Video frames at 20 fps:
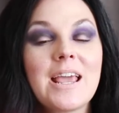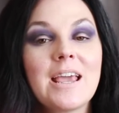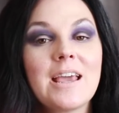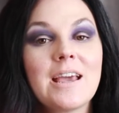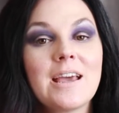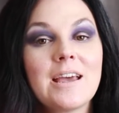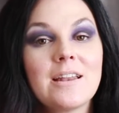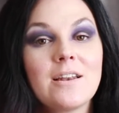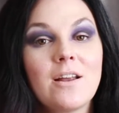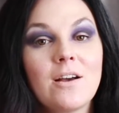
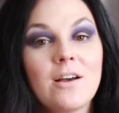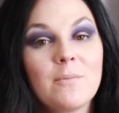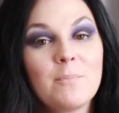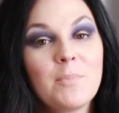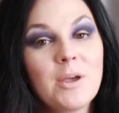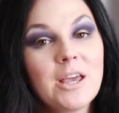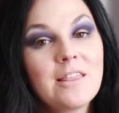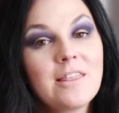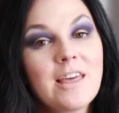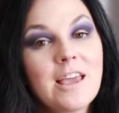and a
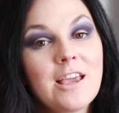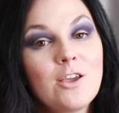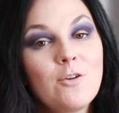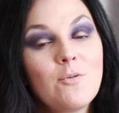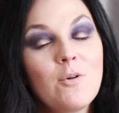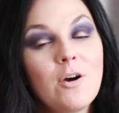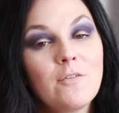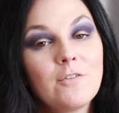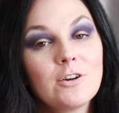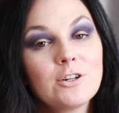big thank
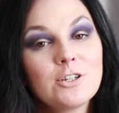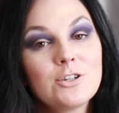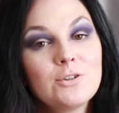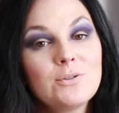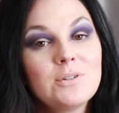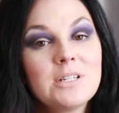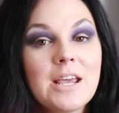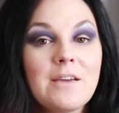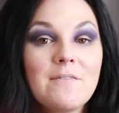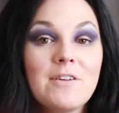you over
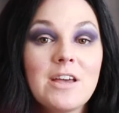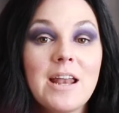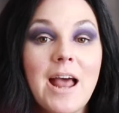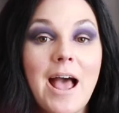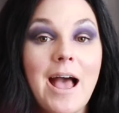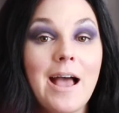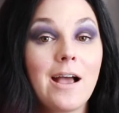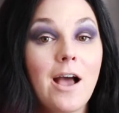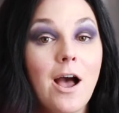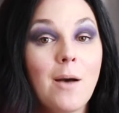to David
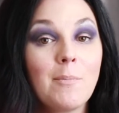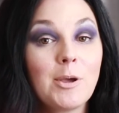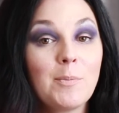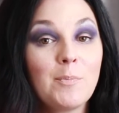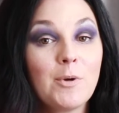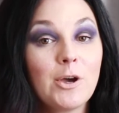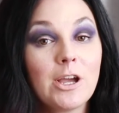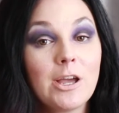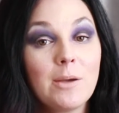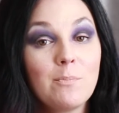at
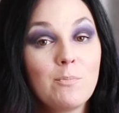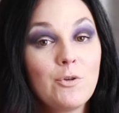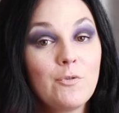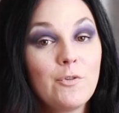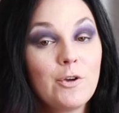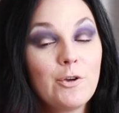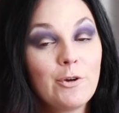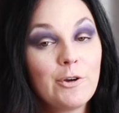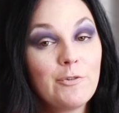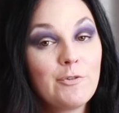
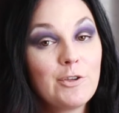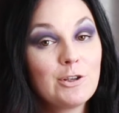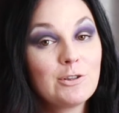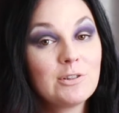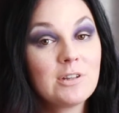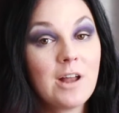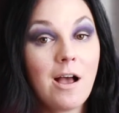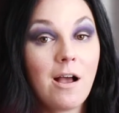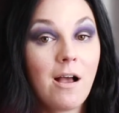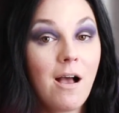
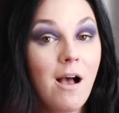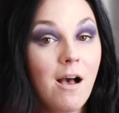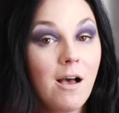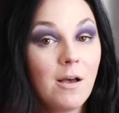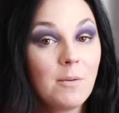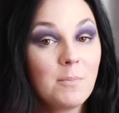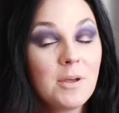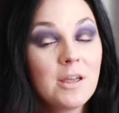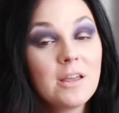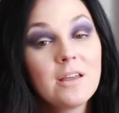
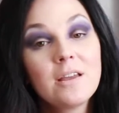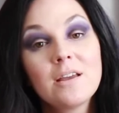comicbookandmoviereviews.com.